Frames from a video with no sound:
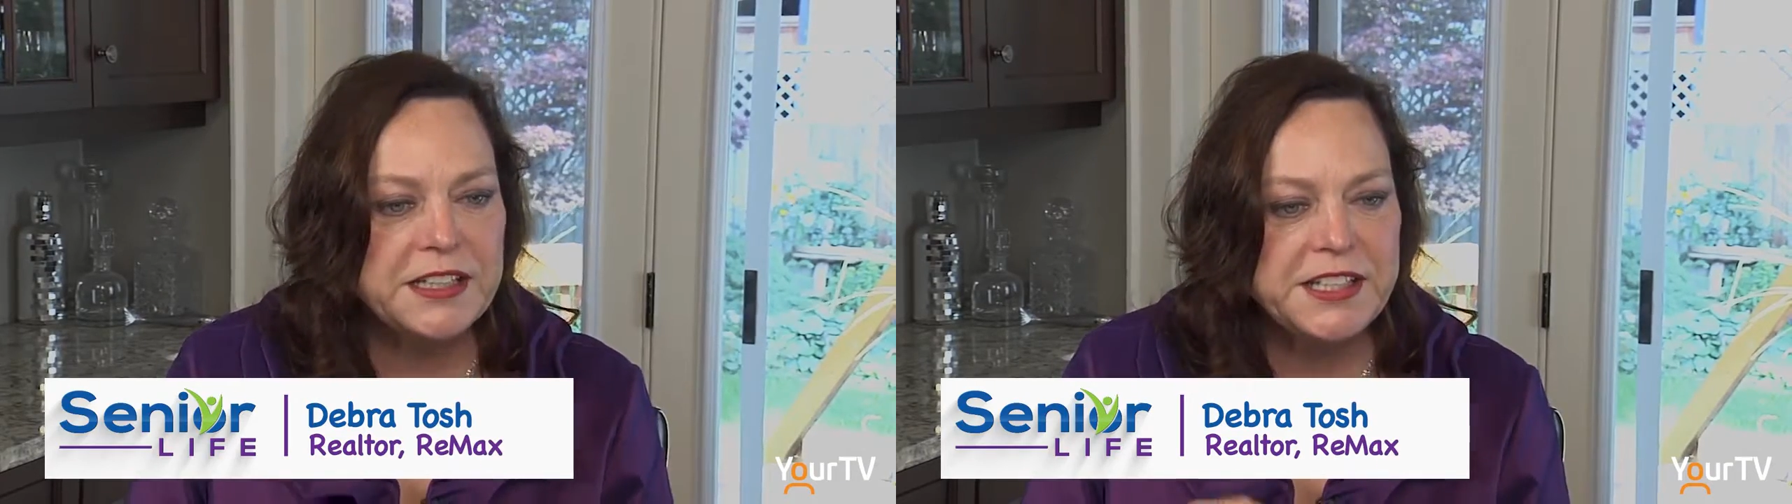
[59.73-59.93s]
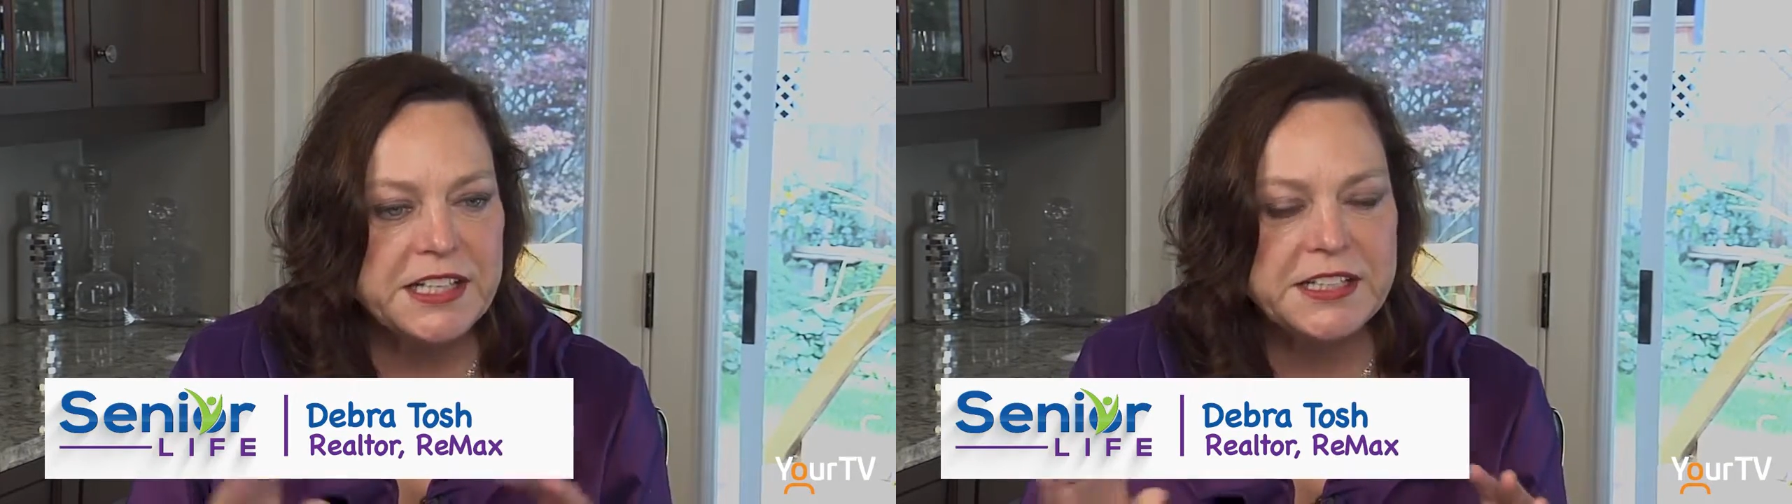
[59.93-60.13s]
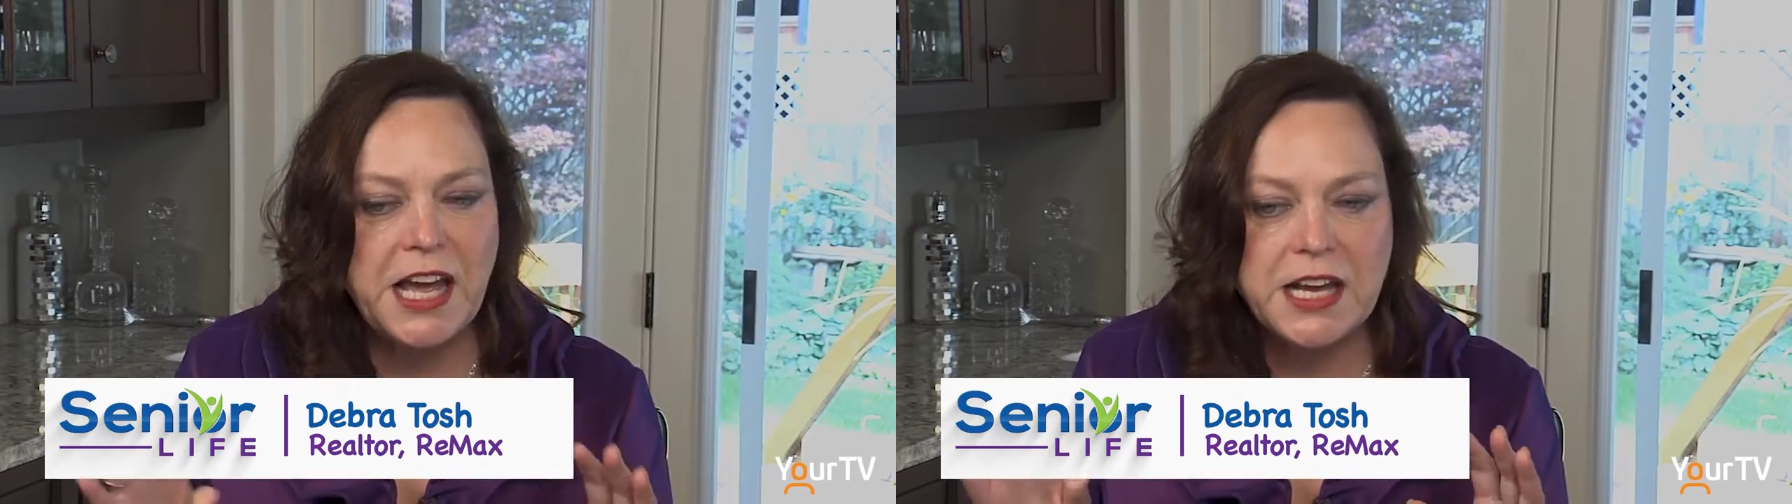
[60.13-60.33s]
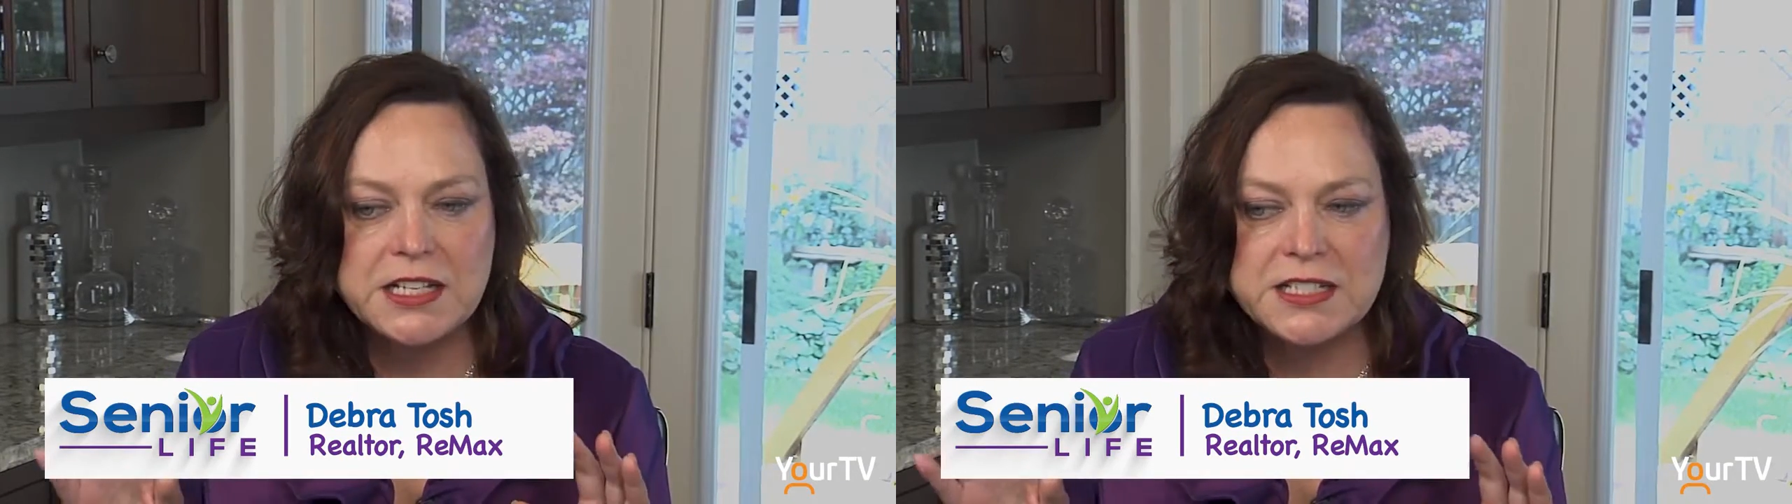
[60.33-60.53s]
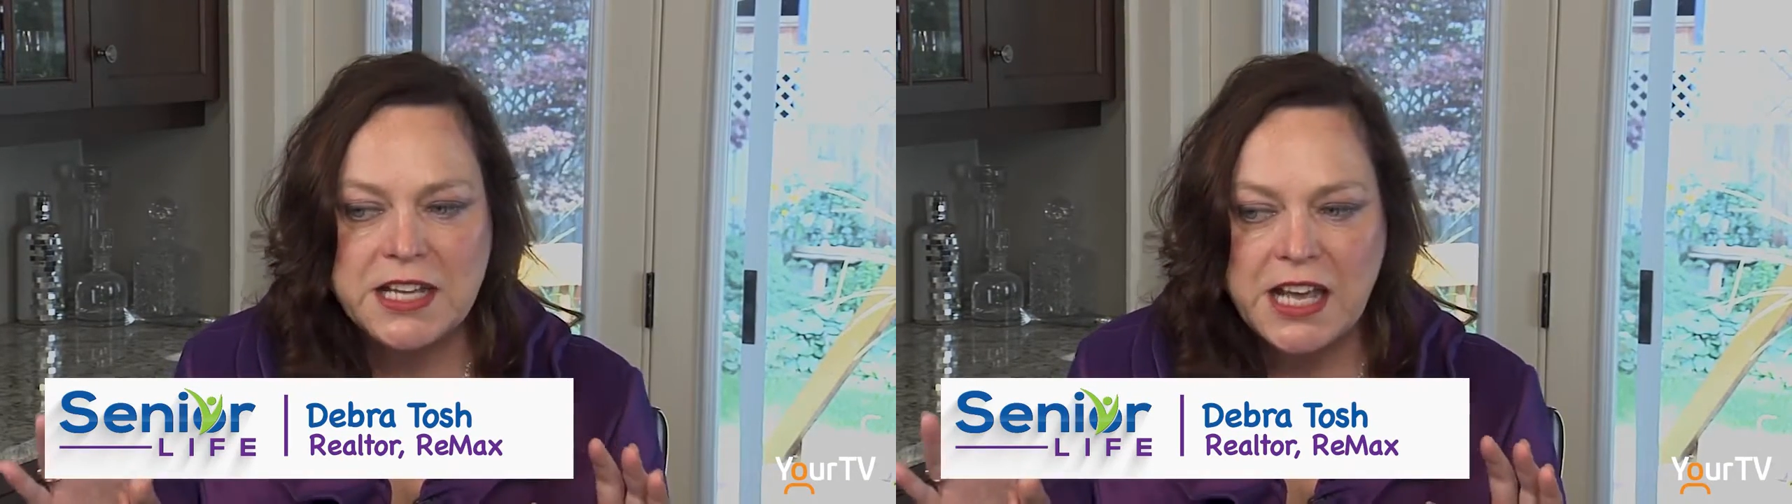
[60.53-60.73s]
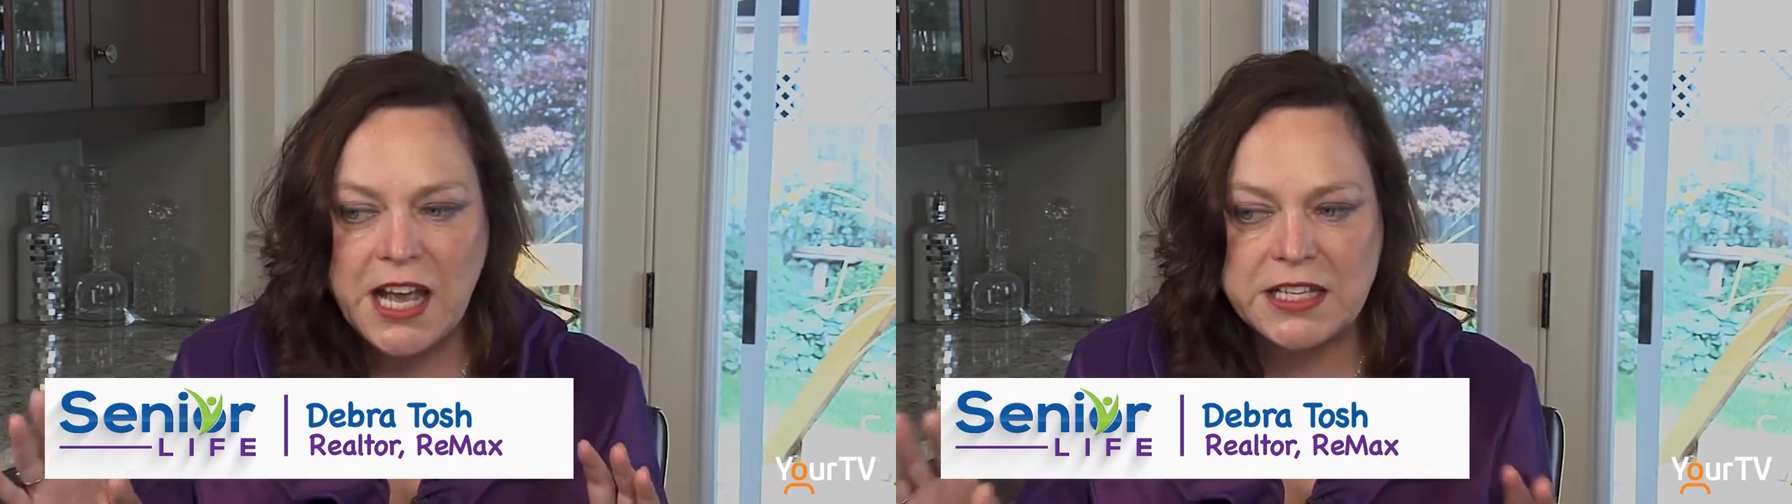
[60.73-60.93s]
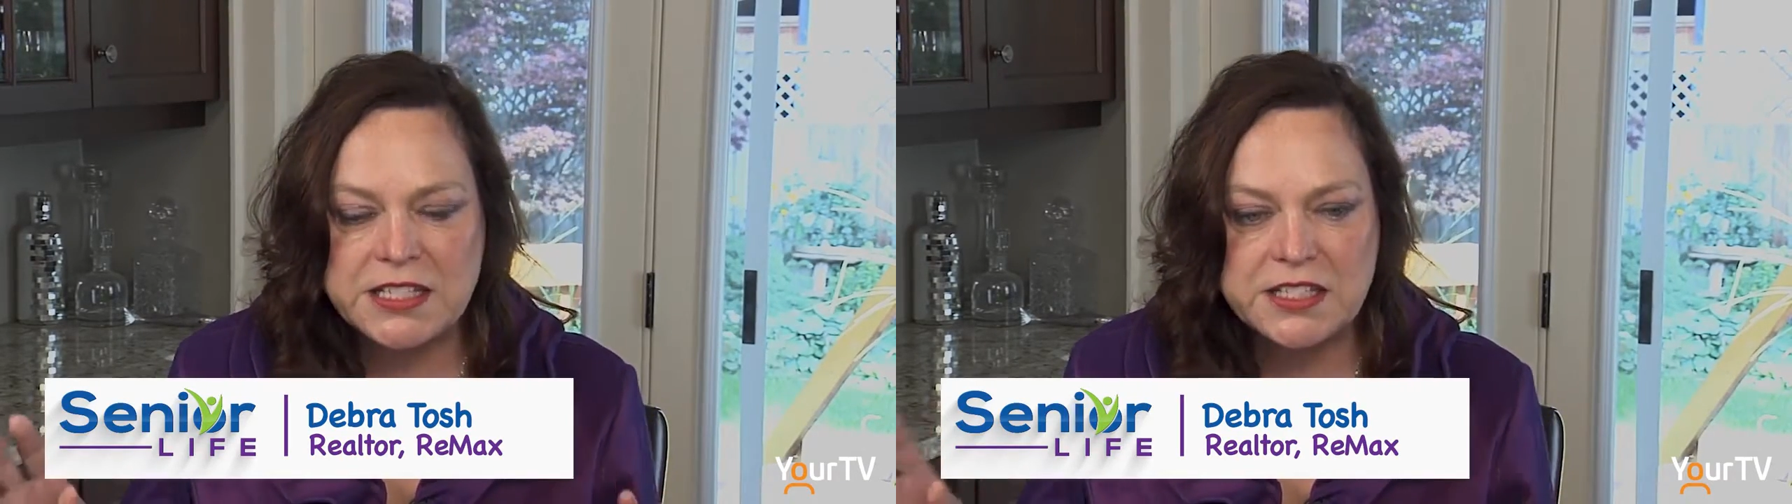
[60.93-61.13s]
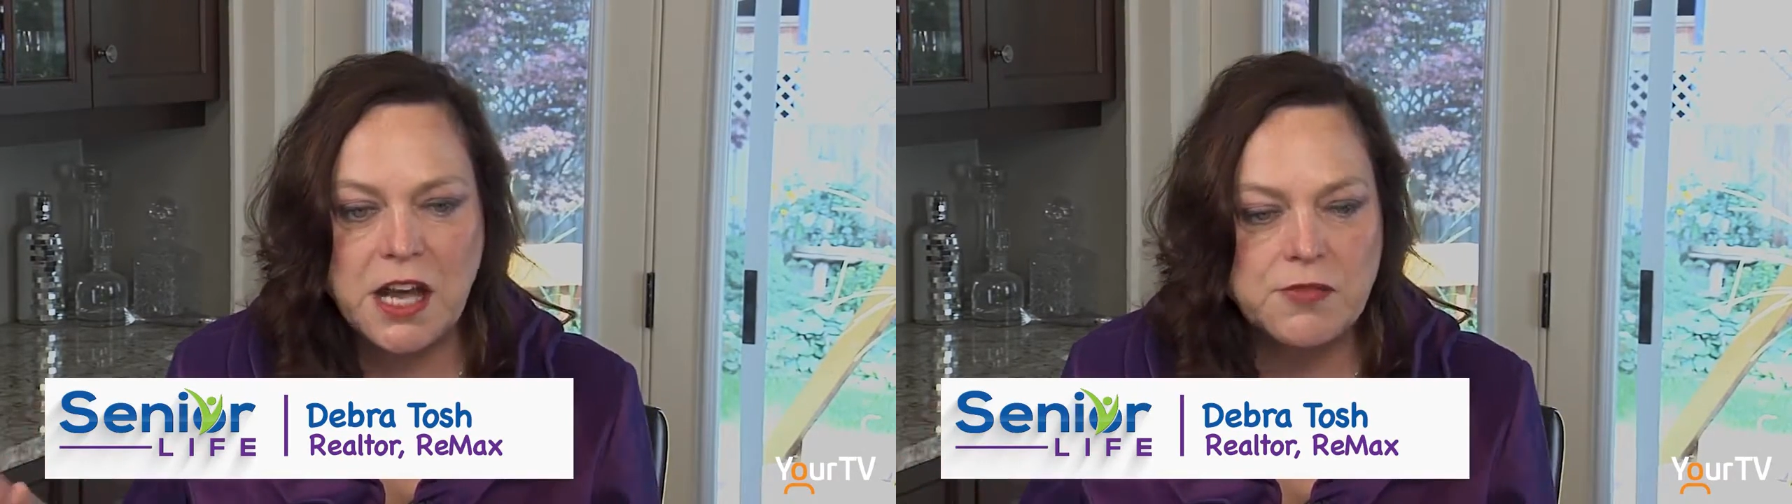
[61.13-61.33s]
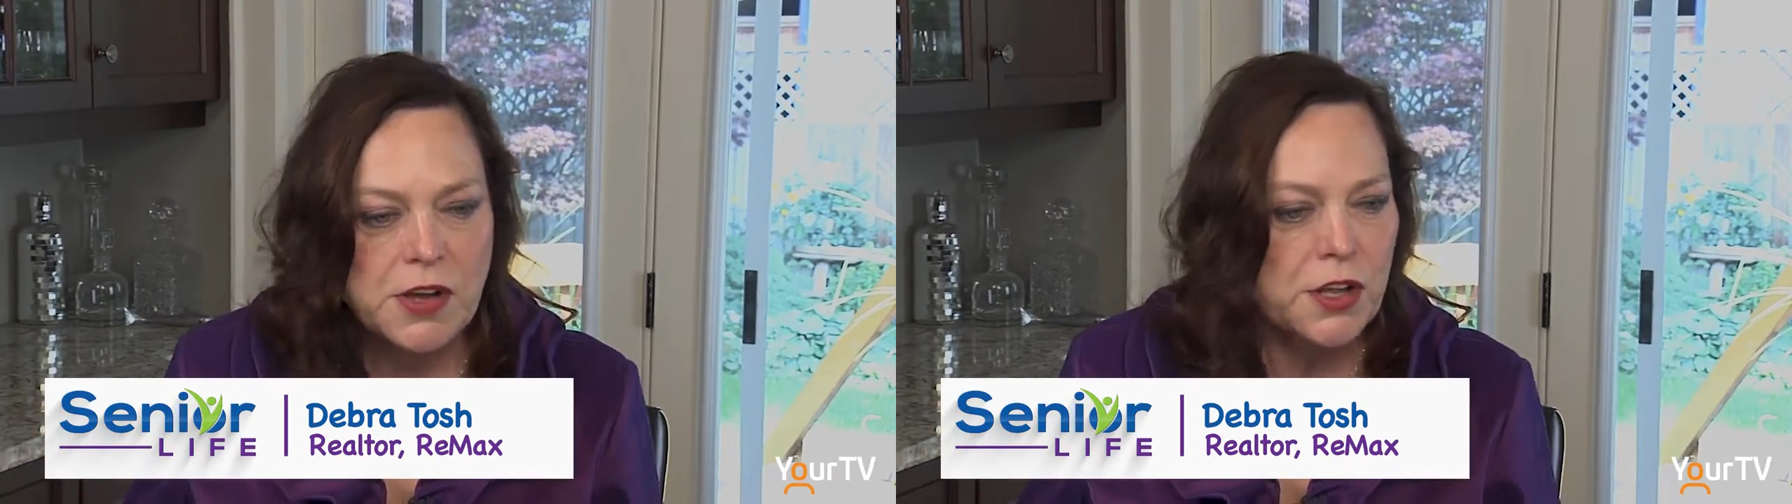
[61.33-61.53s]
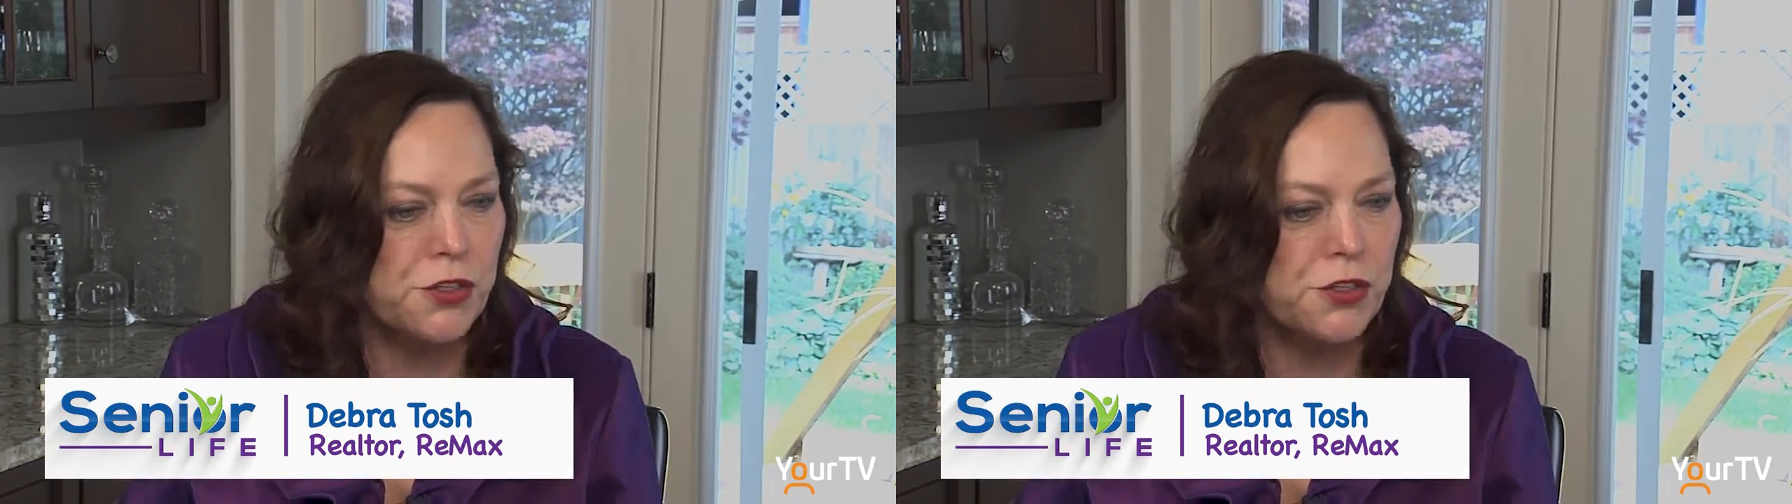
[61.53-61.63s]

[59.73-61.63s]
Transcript: knickknacks and stuff.